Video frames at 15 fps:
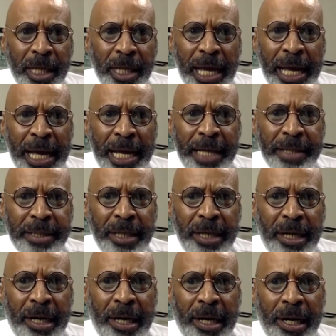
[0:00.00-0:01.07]
And
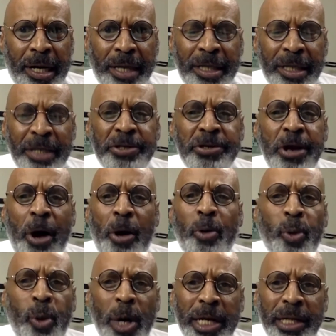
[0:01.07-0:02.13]
know
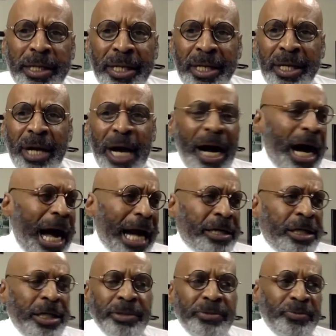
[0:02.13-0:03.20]
what I
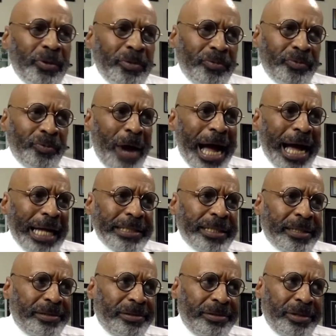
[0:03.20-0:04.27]
couldn't ride
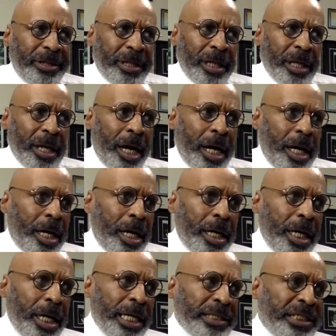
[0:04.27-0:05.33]

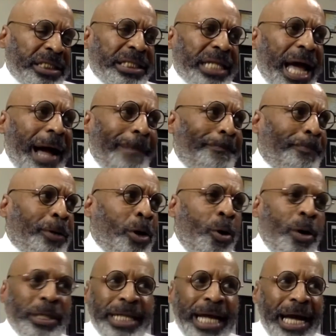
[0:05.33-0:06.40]
and stop
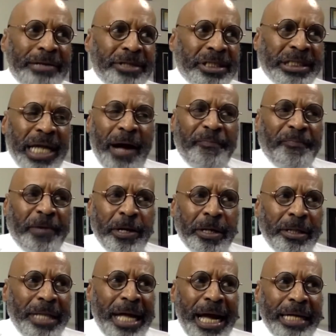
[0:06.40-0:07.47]
going down to South
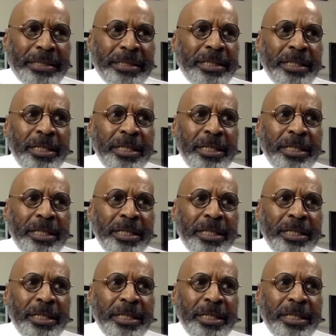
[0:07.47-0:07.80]
Carolina.